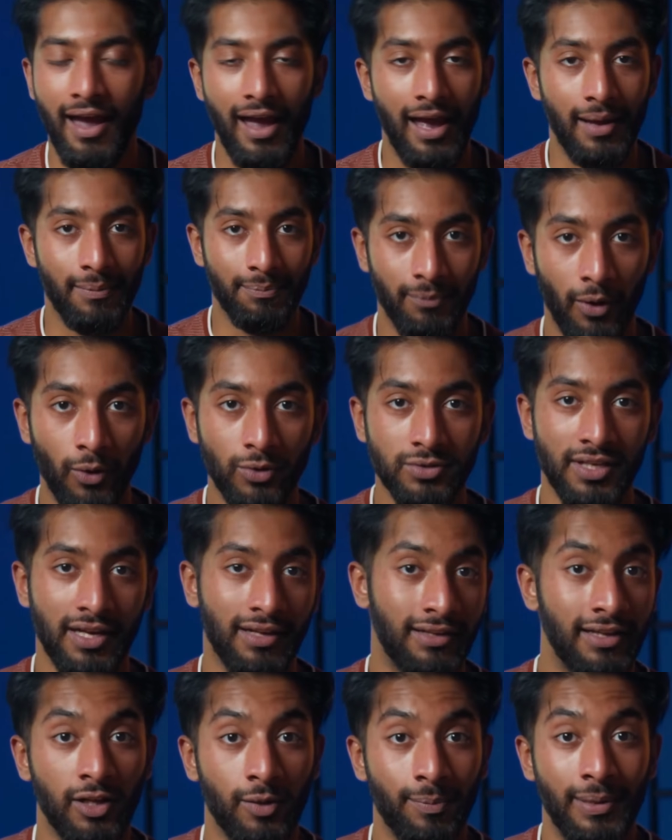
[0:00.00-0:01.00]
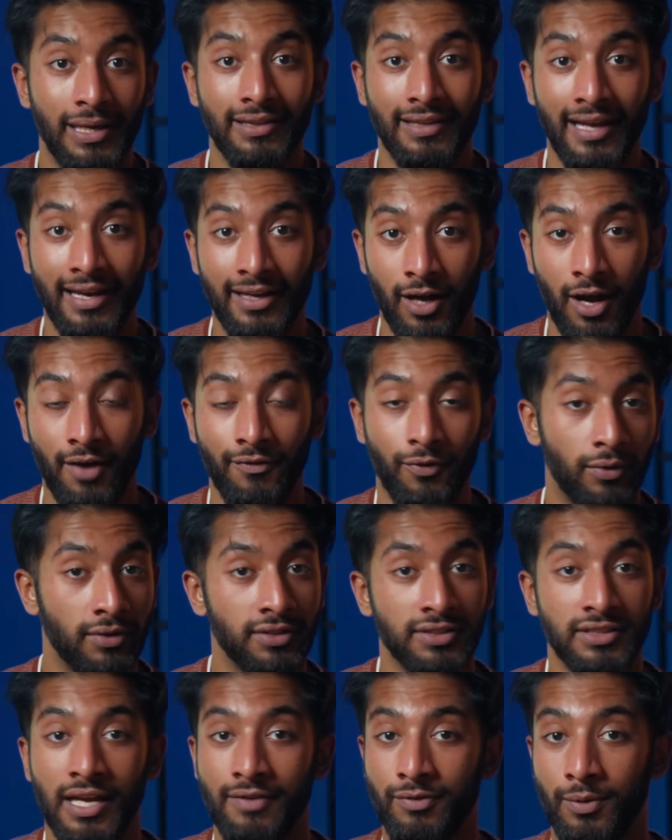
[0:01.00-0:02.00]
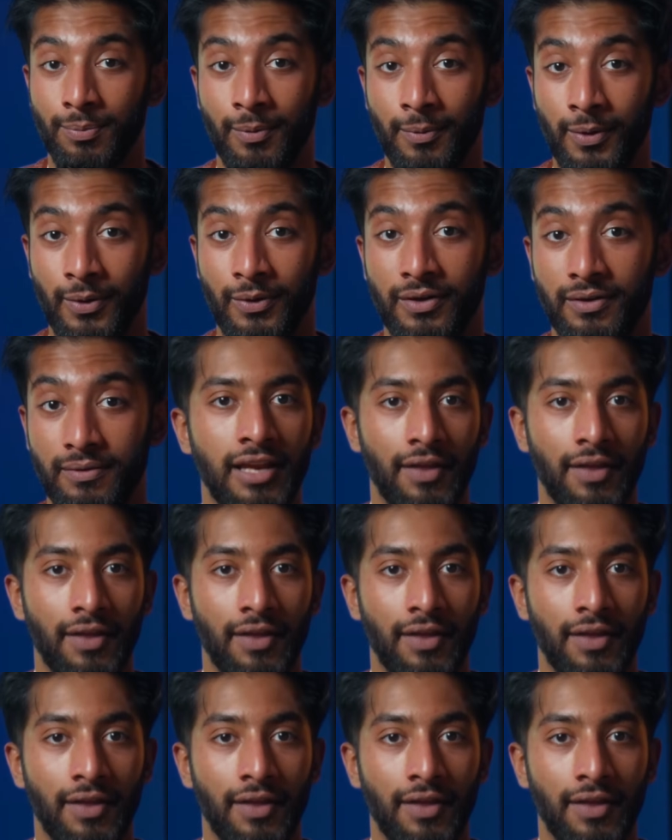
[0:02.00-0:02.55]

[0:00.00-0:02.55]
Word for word: And most likely you'll be laid off or just never promoted.